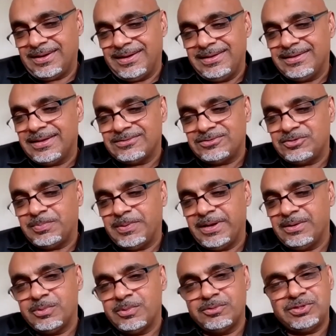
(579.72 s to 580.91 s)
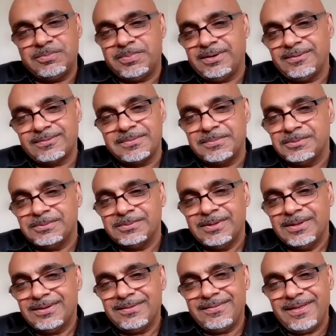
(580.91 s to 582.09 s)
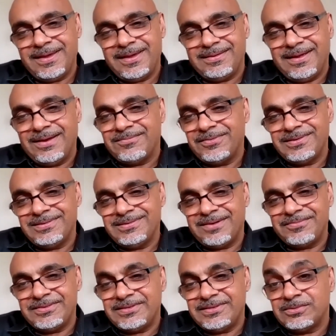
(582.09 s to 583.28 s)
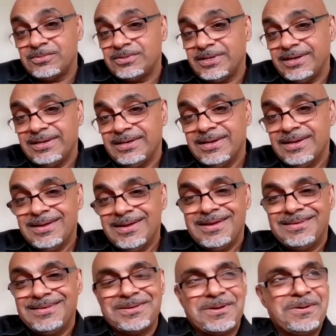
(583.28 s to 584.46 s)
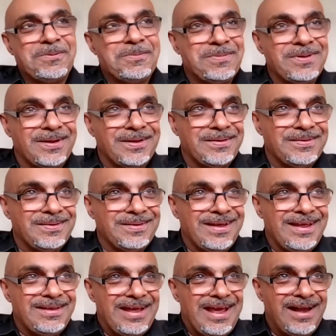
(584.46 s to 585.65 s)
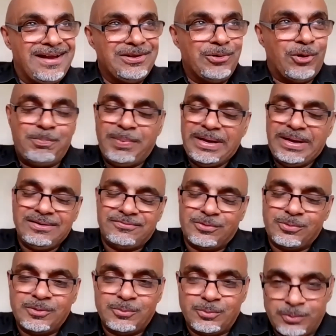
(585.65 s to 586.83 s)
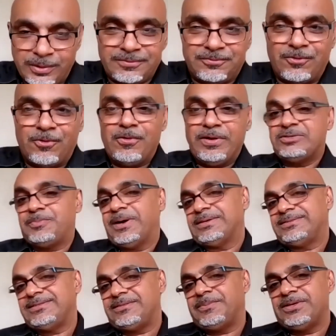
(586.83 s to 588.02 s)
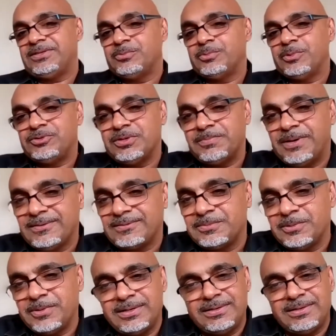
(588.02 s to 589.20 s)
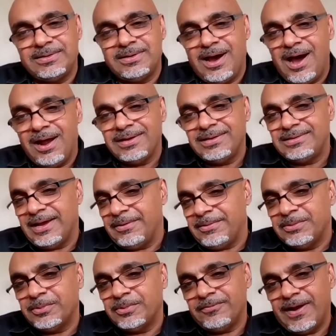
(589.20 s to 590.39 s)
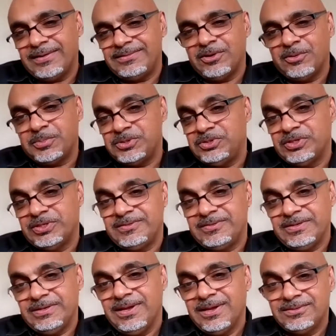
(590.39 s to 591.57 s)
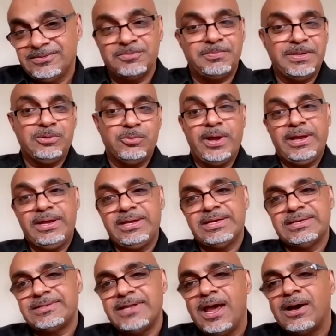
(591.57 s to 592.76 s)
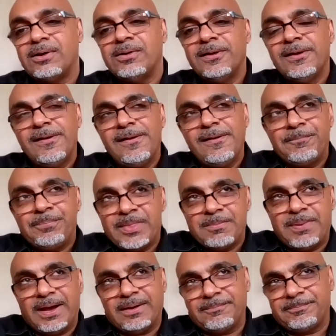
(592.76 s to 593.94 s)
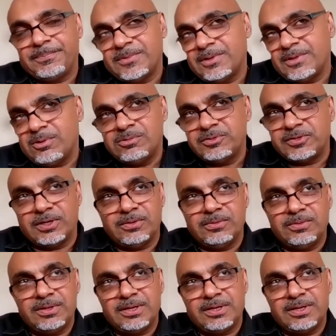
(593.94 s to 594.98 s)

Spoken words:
he gets to play wheelchair basketball there every single day. So had it not been for his participation in wheelchair basketball, I highly doubt he would have had the opportunity to be where he is now. But also,